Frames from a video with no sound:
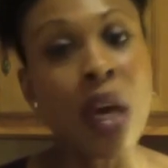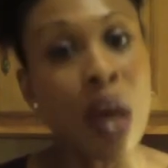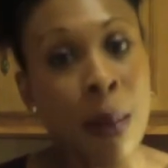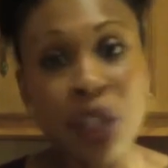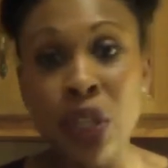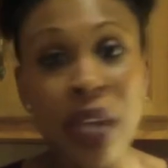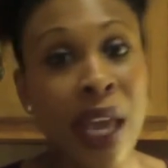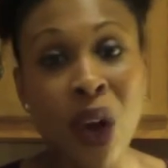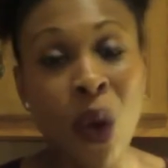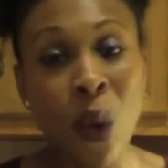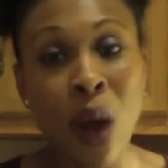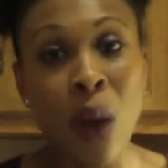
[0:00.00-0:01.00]
But you can't
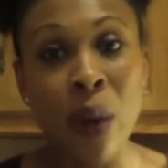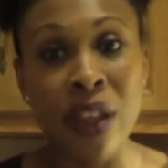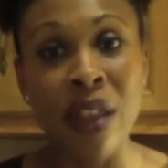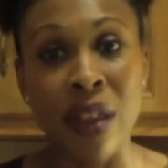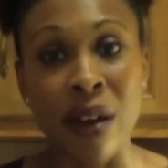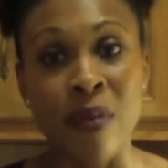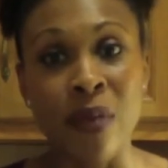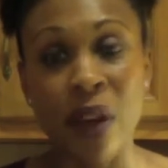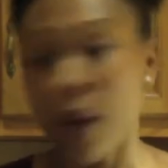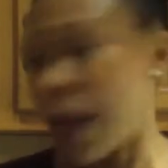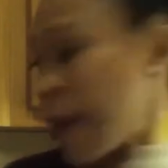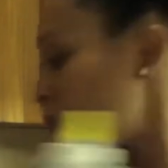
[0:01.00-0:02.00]
go wrong with either,
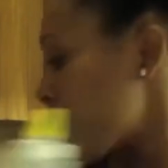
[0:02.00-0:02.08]
okay?